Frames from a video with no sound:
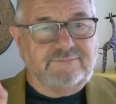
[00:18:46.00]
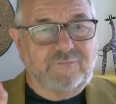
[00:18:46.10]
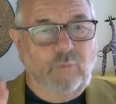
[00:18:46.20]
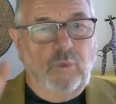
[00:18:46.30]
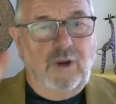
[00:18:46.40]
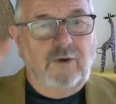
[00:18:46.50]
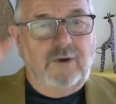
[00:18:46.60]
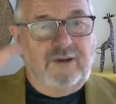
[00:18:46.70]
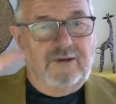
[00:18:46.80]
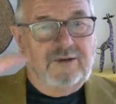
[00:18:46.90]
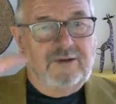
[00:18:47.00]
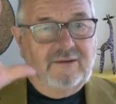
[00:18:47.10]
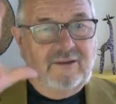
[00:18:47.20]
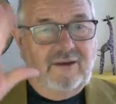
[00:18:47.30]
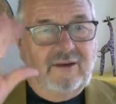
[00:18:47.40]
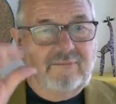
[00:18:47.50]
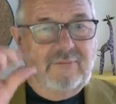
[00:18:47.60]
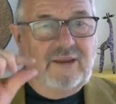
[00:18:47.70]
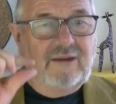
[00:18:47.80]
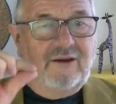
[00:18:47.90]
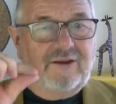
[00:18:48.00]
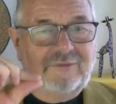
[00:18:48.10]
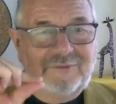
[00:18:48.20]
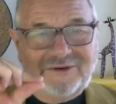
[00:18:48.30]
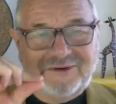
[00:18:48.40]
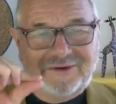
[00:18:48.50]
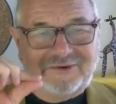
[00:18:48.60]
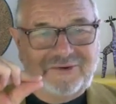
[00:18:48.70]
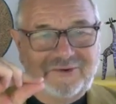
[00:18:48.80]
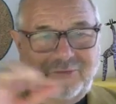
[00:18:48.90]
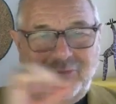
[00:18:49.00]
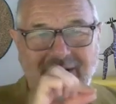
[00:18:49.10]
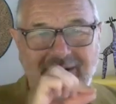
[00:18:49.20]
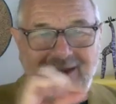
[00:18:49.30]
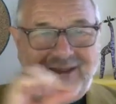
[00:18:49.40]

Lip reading: worry, and I committed it to 1